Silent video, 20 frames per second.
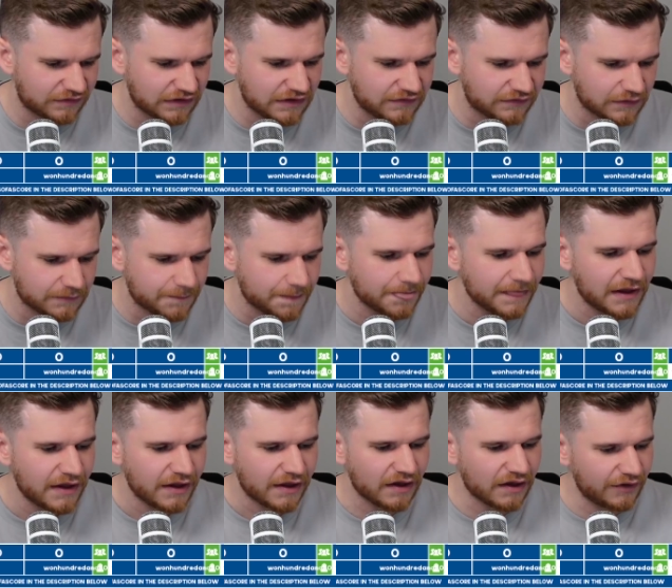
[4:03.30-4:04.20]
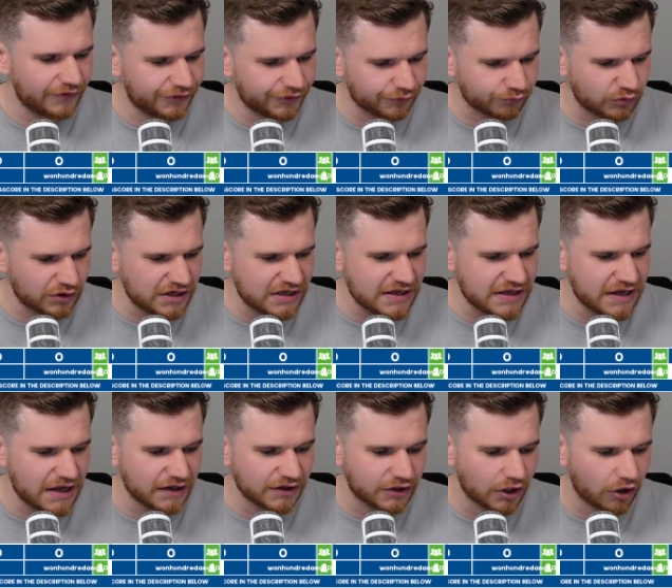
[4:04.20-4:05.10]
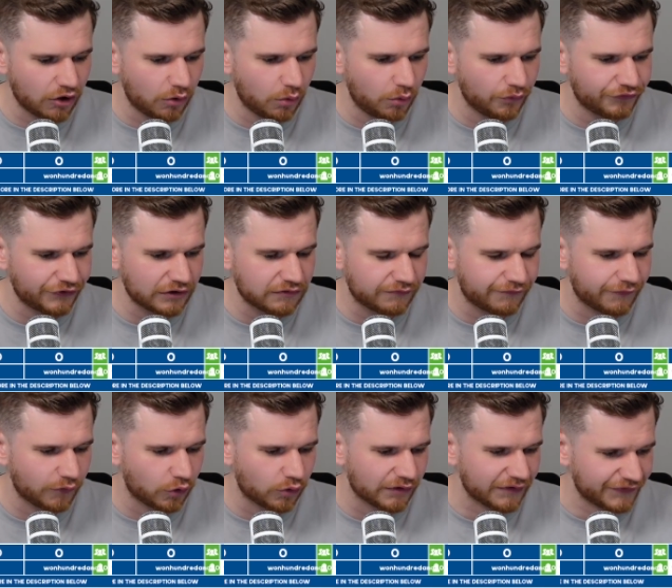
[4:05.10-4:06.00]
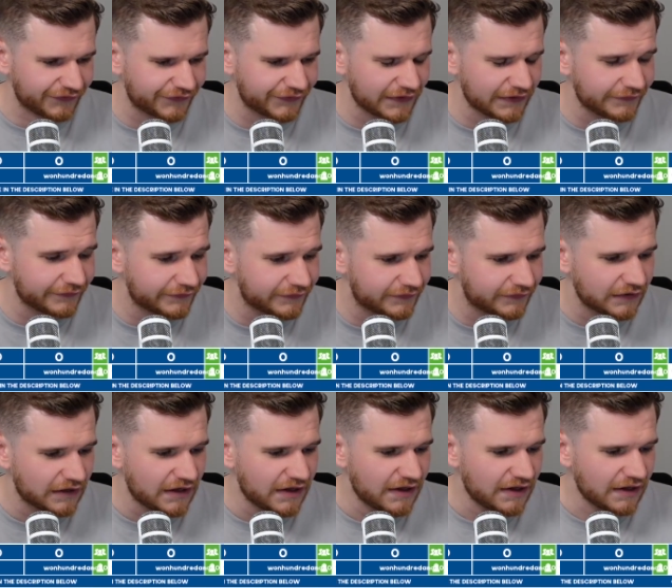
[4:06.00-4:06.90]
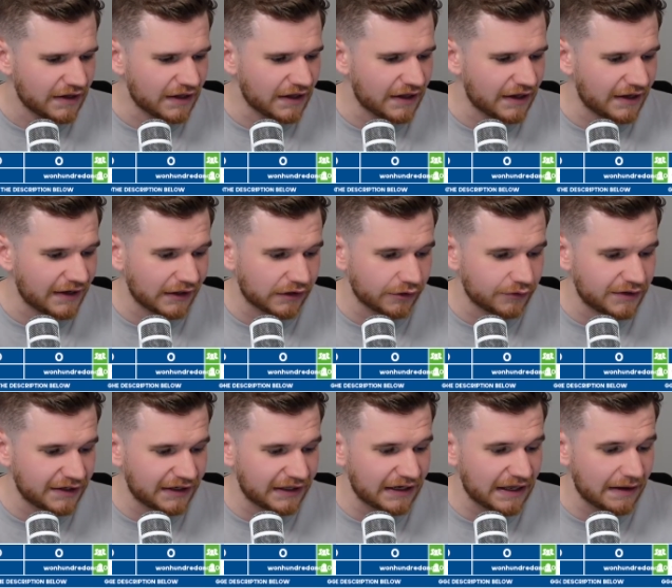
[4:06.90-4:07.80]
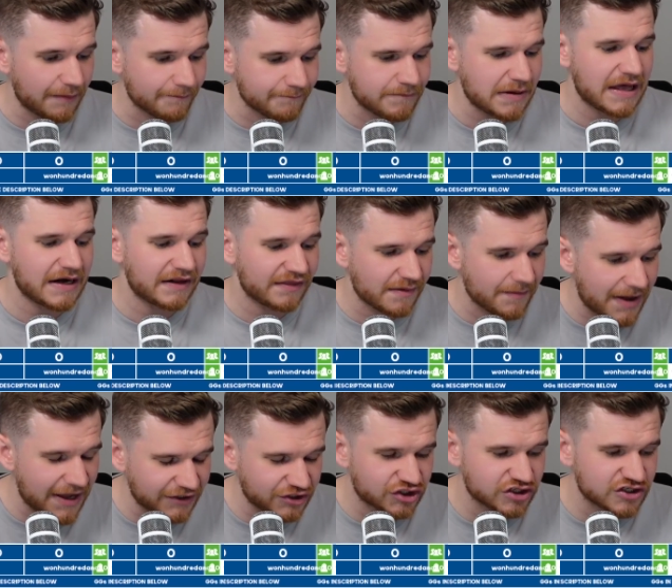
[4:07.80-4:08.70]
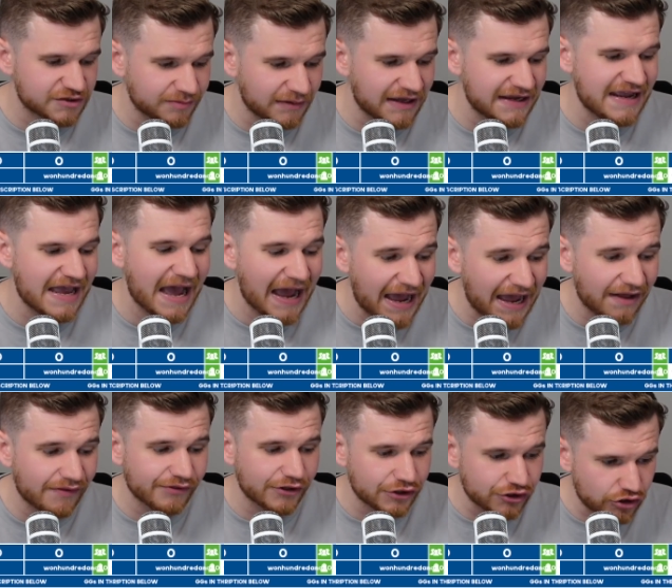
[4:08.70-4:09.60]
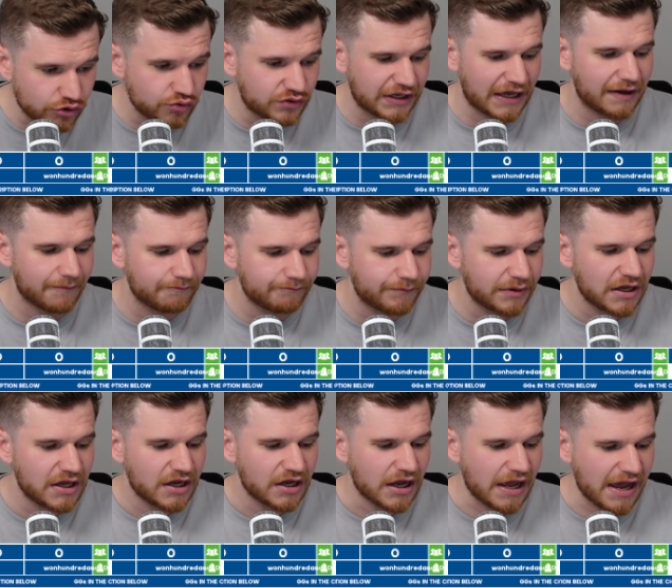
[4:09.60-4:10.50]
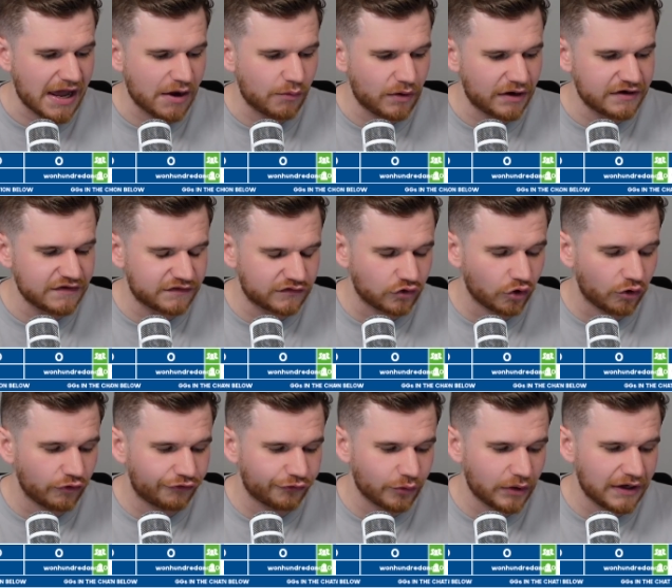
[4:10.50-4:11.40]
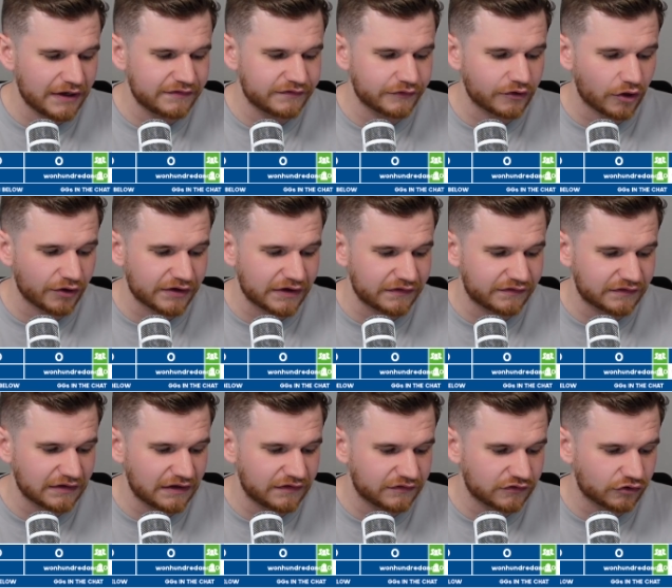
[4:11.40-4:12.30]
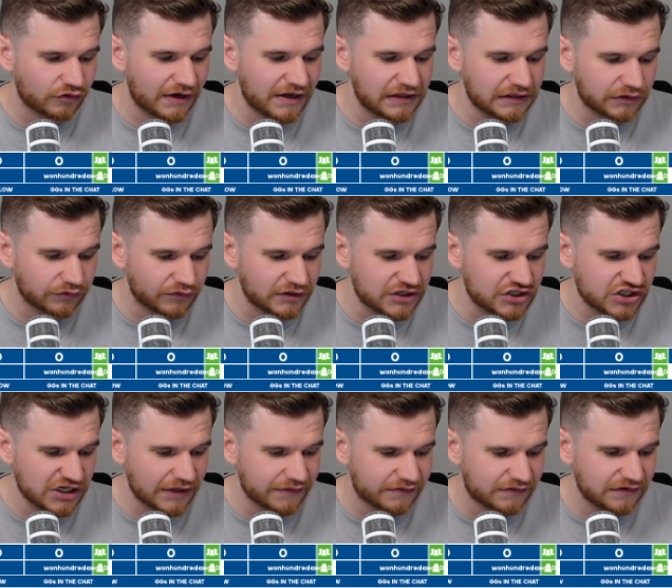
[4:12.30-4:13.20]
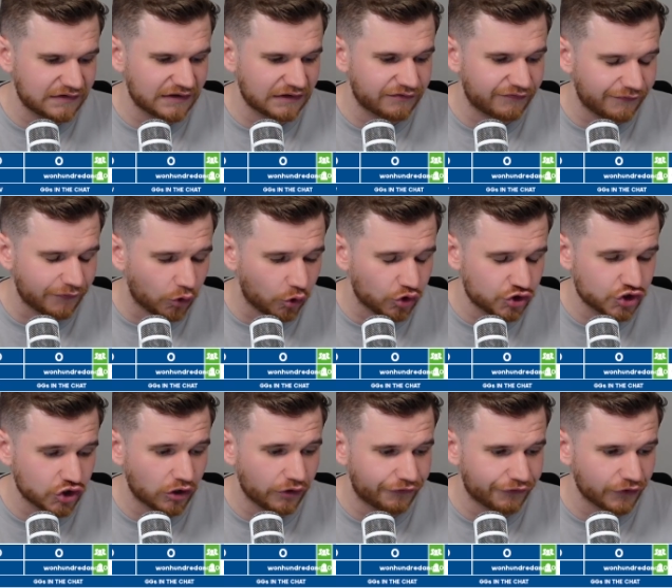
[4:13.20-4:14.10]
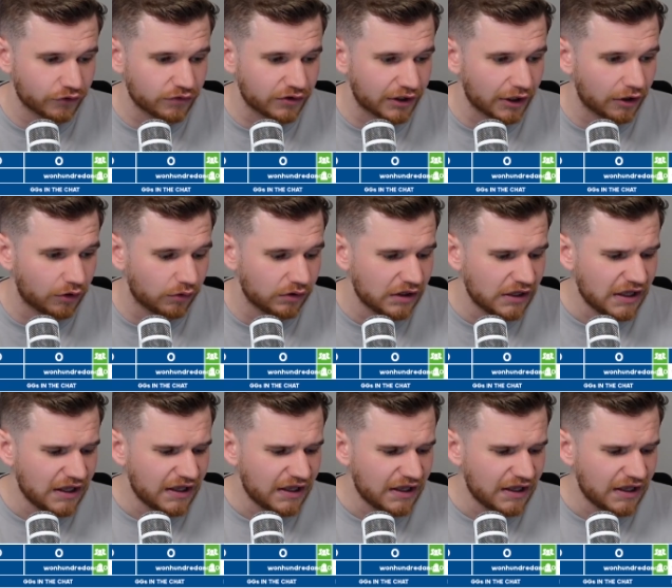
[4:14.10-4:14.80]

season. 3 goals and 4 assists, including a man-of-the-match display at the Nou Camp, where he scored twice, got an assist, created 3 chances, had 4 shots on goal.